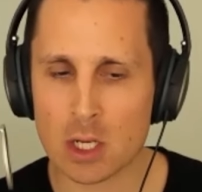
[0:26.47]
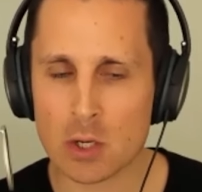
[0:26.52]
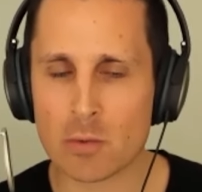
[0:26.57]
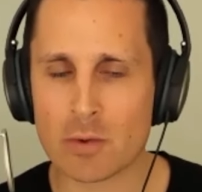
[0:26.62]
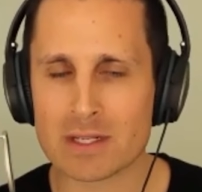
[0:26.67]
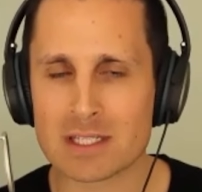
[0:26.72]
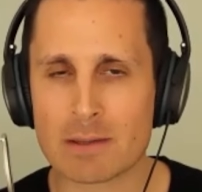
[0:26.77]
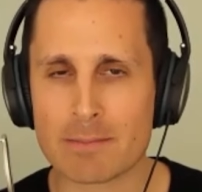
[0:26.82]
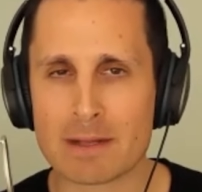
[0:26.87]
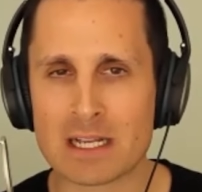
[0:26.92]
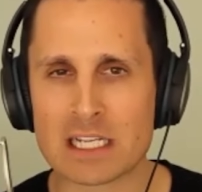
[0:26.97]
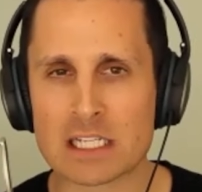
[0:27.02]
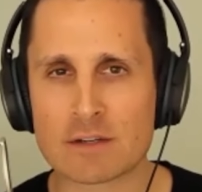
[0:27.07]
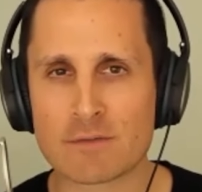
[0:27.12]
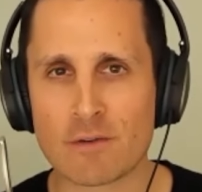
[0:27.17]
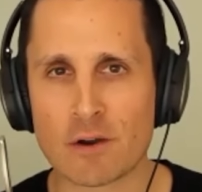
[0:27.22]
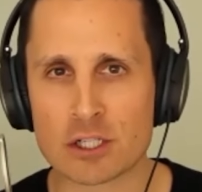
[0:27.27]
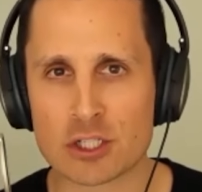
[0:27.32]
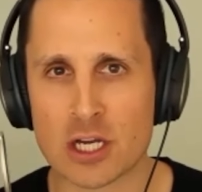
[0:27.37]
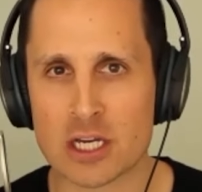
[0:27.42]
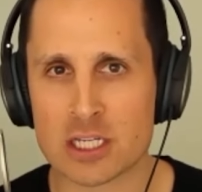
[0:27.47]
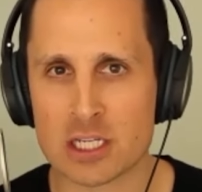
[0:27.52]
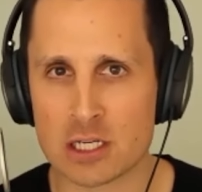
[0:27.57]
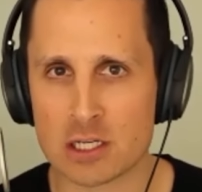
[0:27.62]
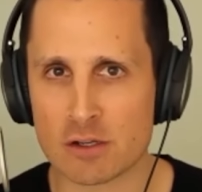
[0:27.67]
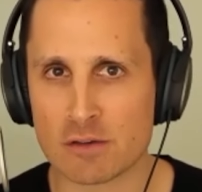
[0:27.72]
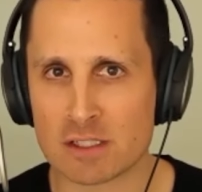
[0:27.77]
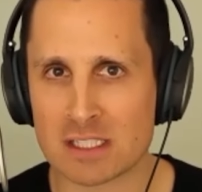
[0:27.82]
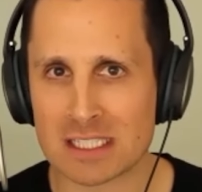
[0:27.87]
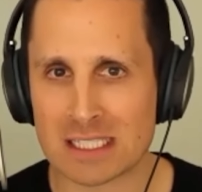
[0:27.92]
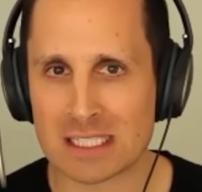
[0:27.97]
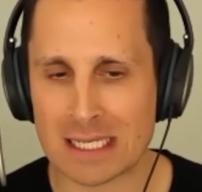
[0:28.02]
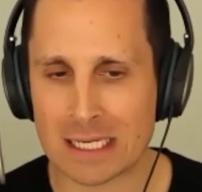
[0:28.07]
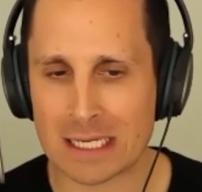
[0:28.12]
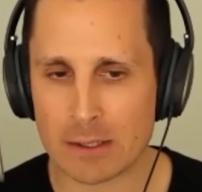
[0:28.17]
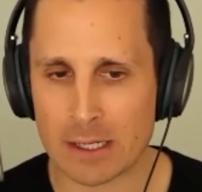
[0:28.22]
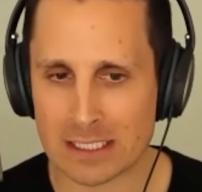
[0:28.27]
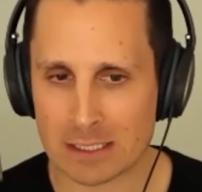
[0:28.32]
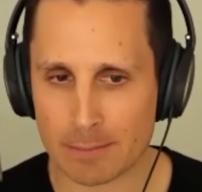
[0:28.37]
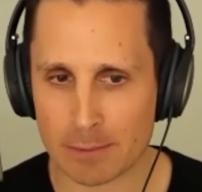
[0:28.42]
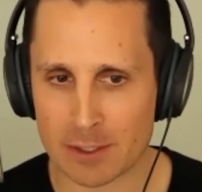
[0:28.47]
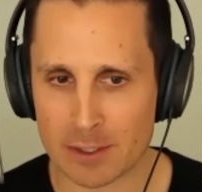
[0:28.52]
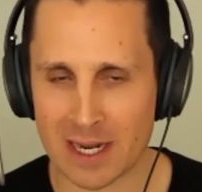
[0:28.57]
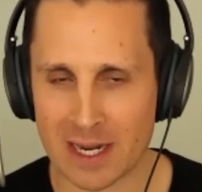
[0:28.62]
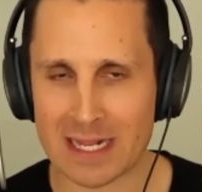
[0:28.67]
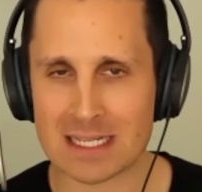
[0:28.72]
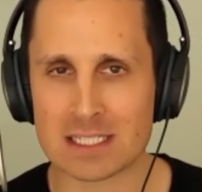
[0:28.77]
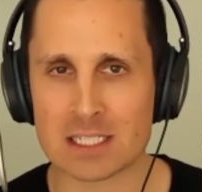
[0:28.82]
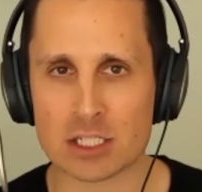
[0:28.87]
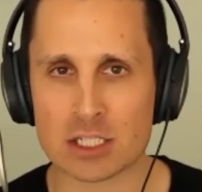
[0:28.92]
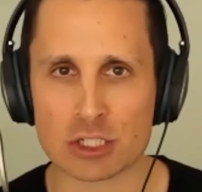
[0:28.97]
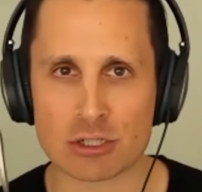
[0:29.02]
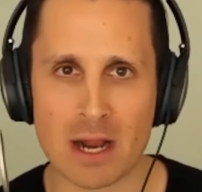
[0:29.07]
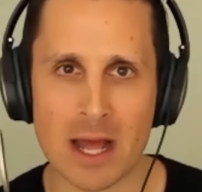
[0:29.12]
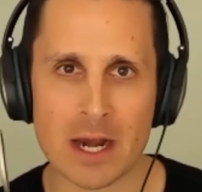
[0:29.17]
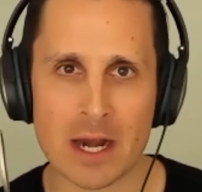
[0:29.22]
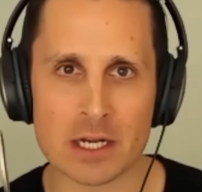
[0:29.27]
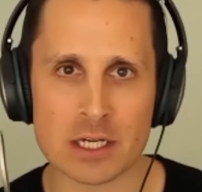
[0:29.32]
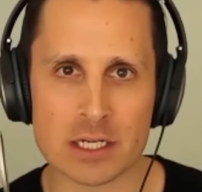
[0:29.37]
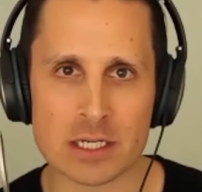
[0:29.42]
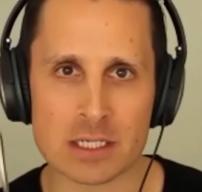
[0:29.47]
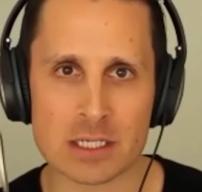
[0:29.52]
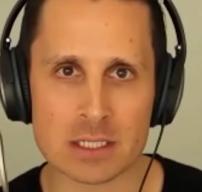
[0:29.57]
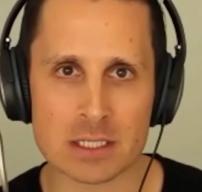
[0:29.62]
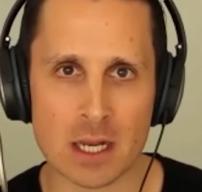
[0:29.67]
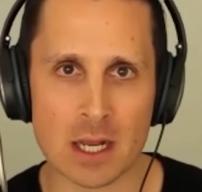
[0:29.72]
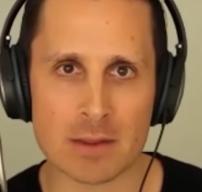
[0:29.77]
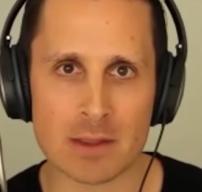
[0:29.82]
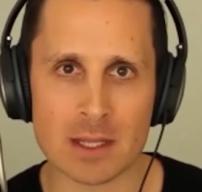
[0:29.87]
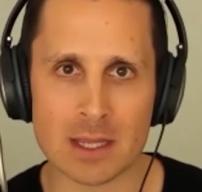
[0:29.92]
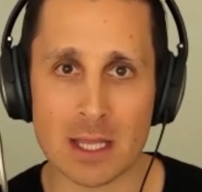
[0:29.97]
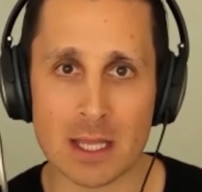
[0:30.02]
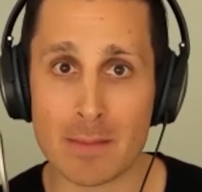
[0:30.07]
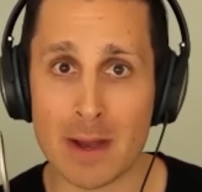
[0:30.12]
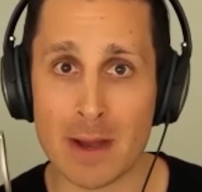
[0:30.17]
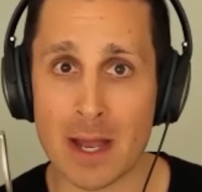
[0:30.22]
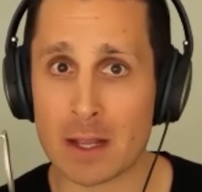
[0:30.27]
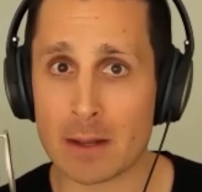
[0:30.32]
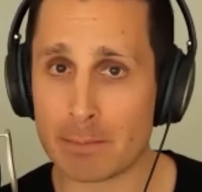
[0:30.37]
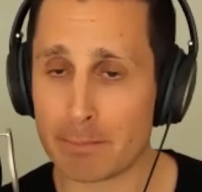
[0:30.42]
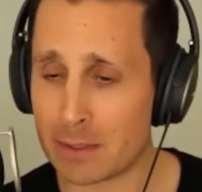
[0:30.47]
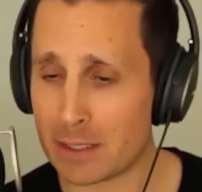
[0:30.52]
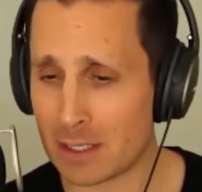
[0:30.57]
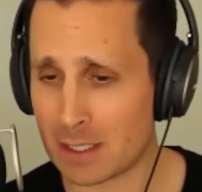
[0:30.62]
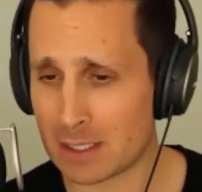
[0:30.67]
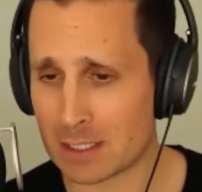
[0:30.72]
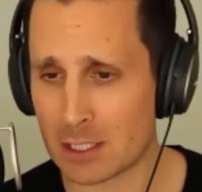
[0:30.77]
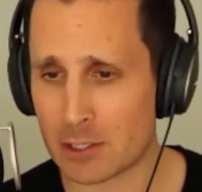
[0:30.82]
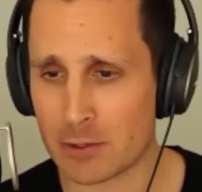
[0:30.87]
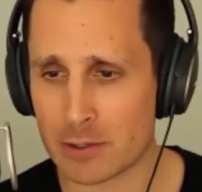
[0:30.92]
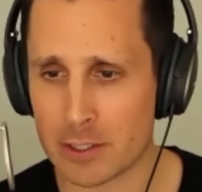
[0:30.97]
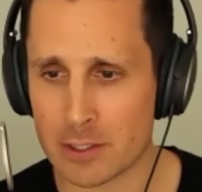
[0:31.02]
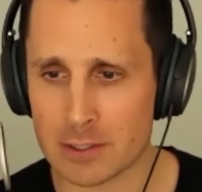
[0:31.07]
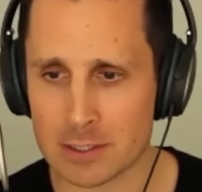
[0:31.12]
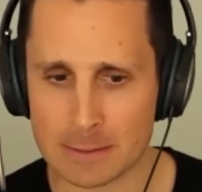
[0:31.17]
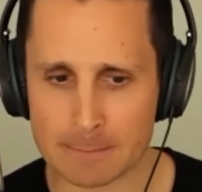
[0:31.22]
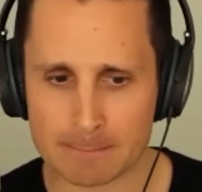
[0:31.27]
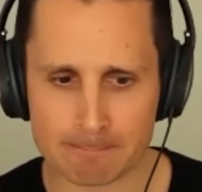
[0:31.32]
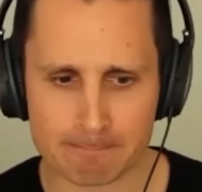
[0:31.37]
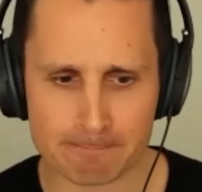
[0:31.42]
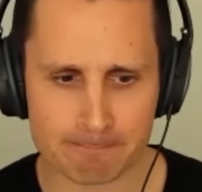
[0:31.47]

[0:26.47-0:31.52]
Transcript: What's the biggest frustration you've seen as it pertains to strategies that they might be considering using?